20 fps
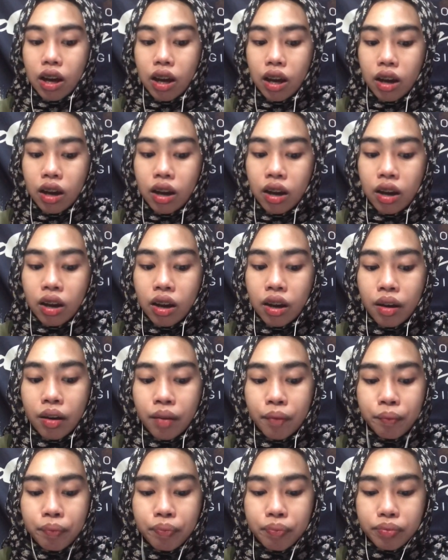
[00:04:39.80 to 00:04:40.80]

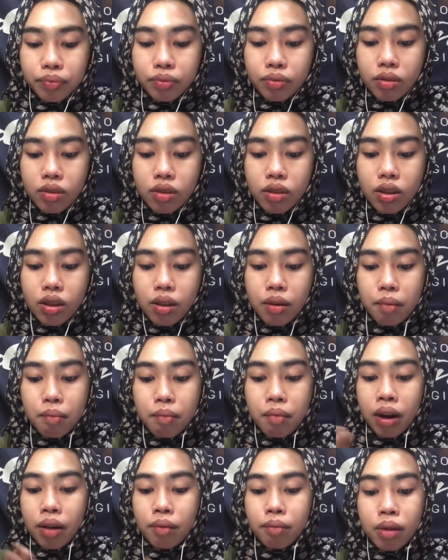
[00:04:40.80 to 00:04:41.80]
um
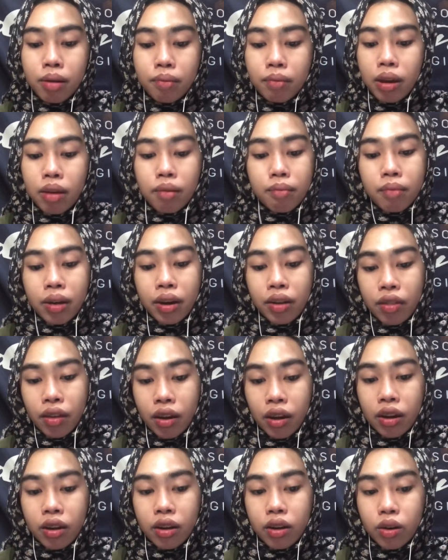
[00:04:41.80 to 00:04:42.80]
my mom and my
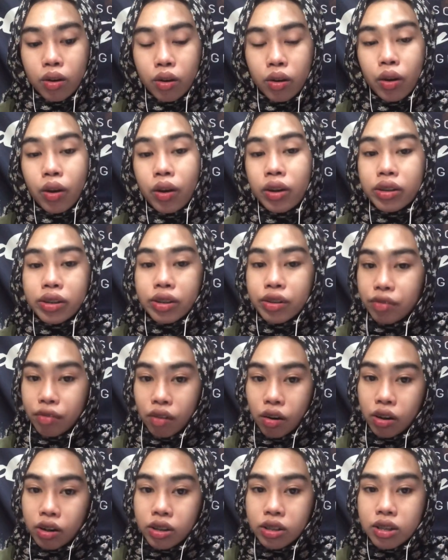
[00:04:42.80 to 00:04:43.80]
dad not
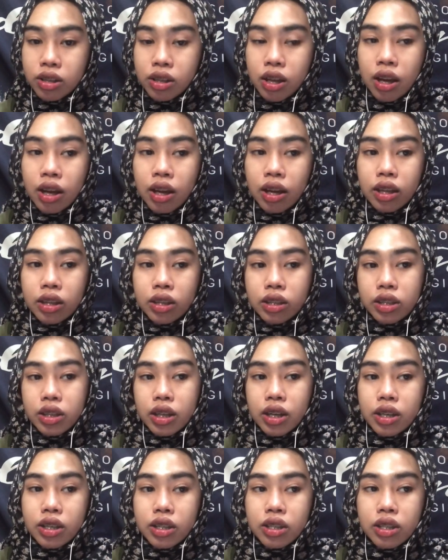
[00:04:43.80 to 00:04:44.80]
divorced,
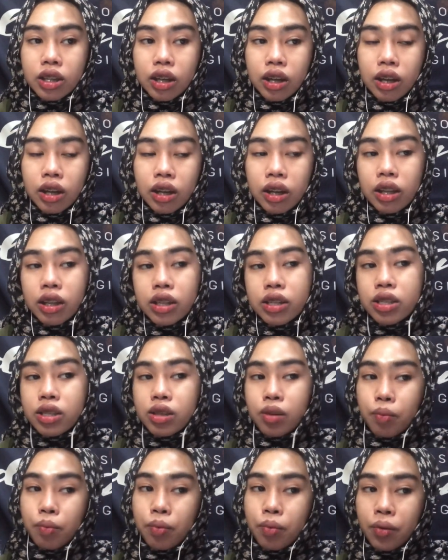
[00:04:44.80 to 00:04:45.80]
just live
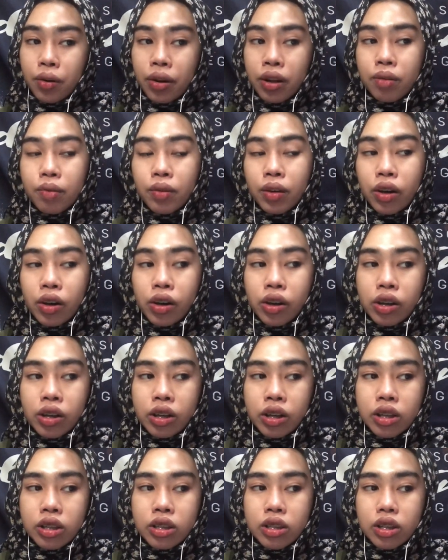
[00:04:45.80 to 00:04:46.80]
separate,
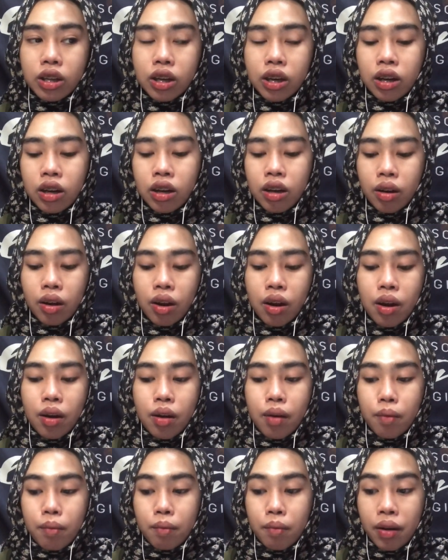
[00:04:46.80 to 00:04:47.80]
because
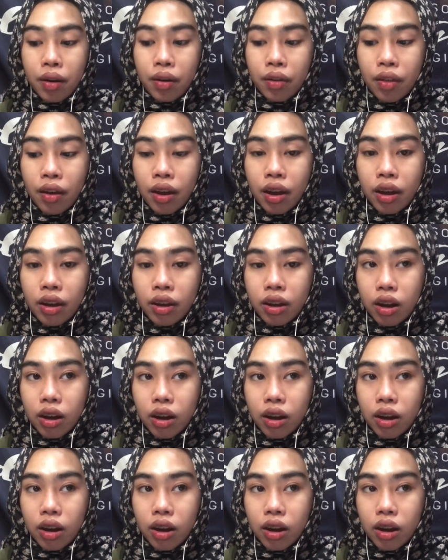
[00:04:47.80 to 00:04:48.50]
my dad